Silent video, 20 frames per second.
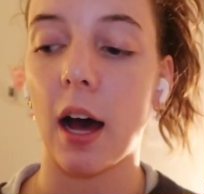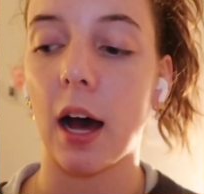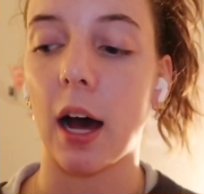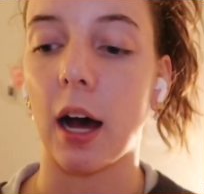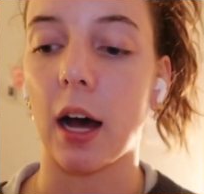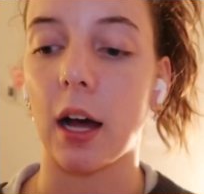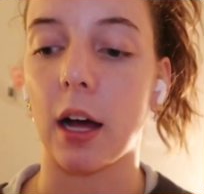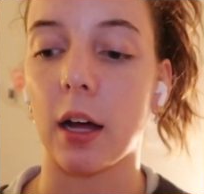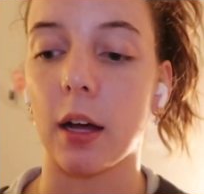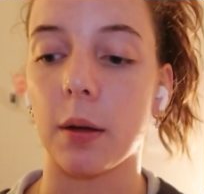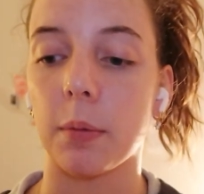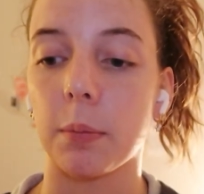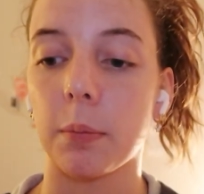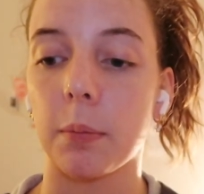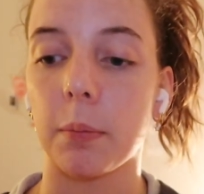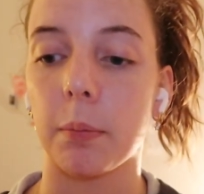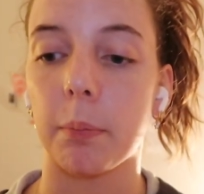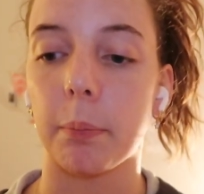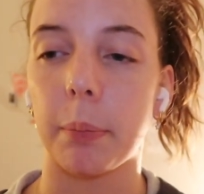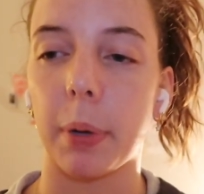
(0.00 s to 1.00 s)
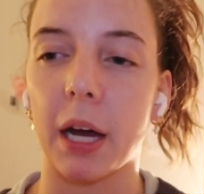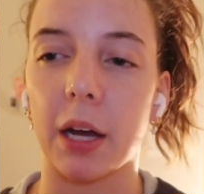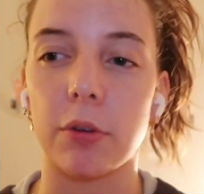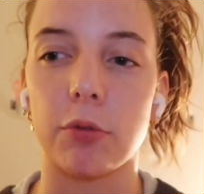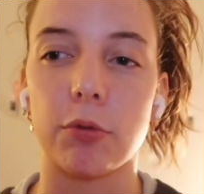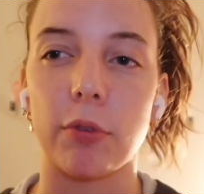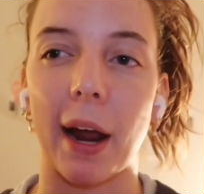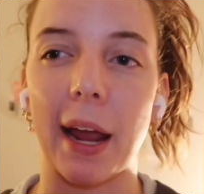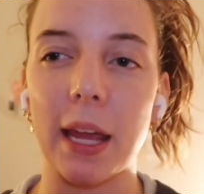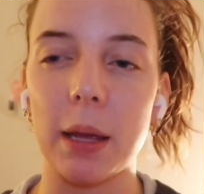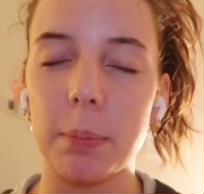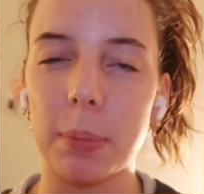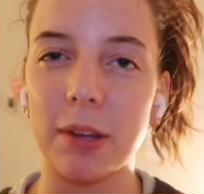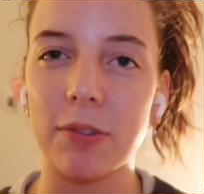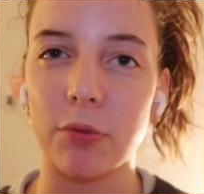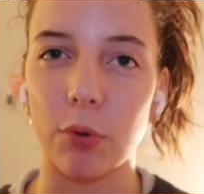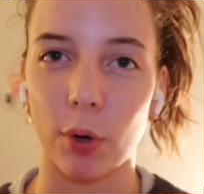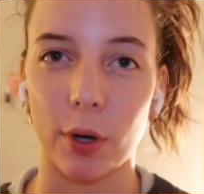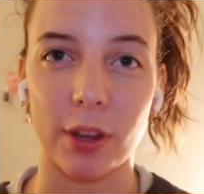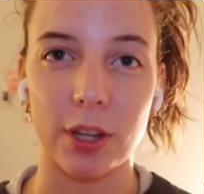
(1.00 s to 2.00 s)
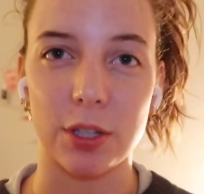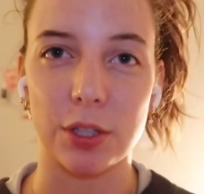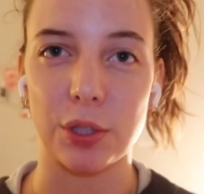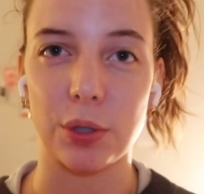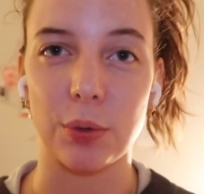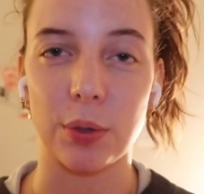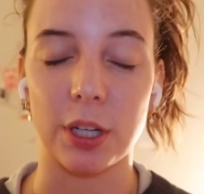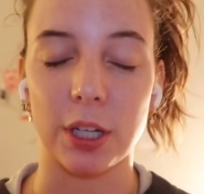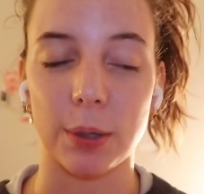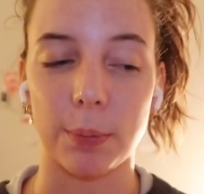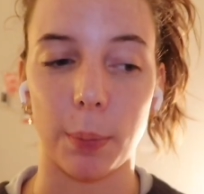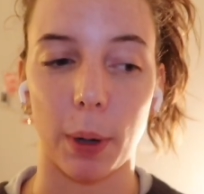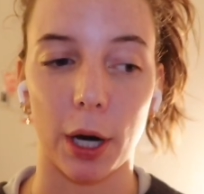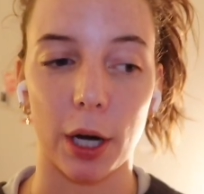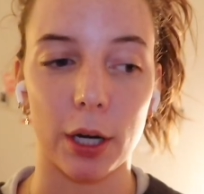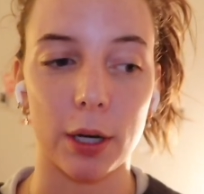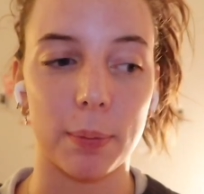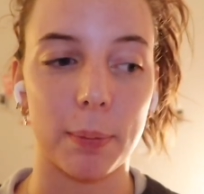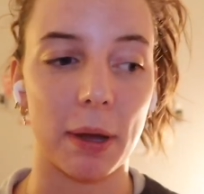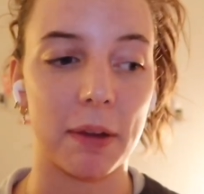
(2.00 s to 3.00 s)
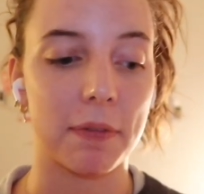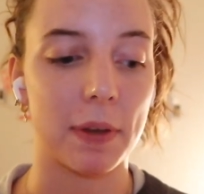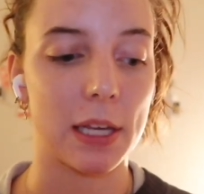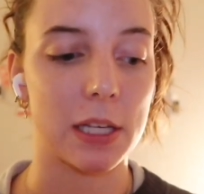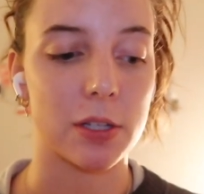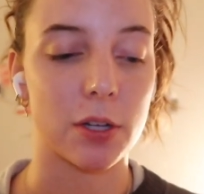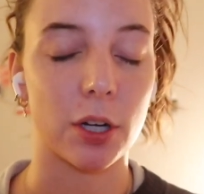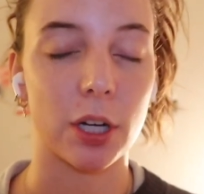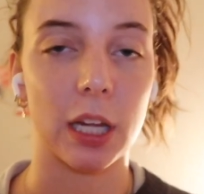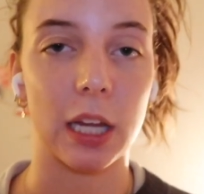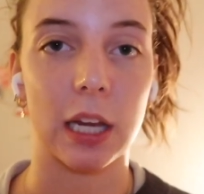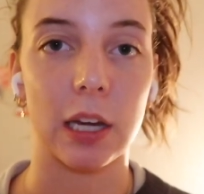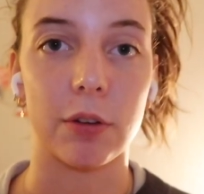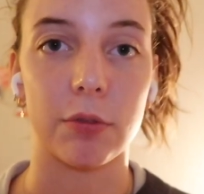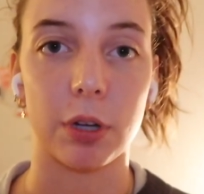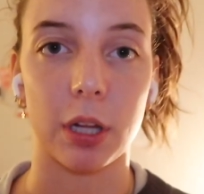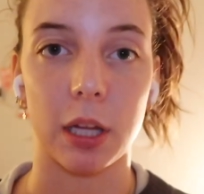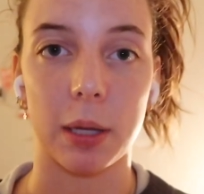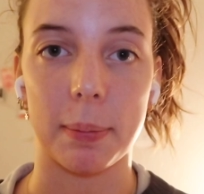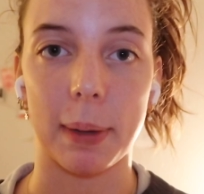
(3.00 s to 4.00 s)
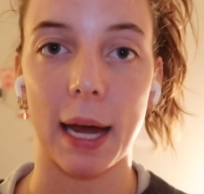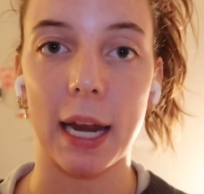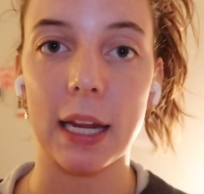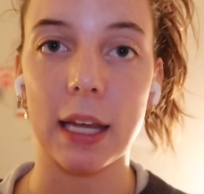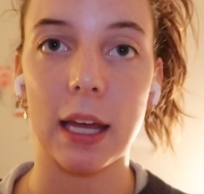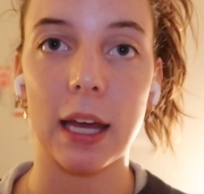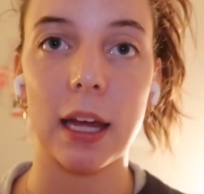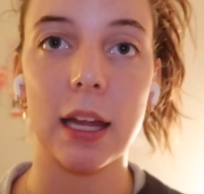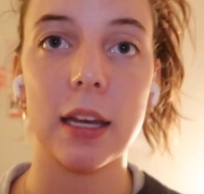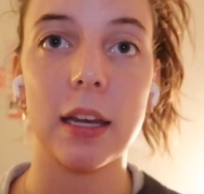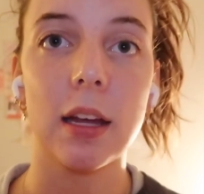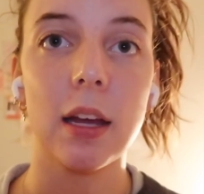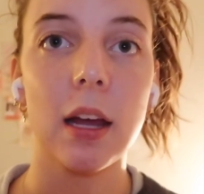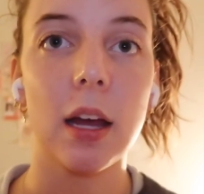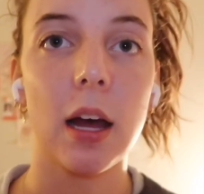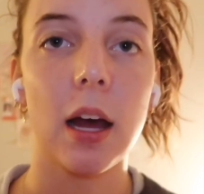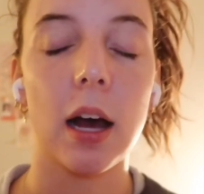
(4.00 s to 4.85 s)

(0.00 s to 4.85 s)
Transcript: Um, but right before the two year mark, my face started getting really bad again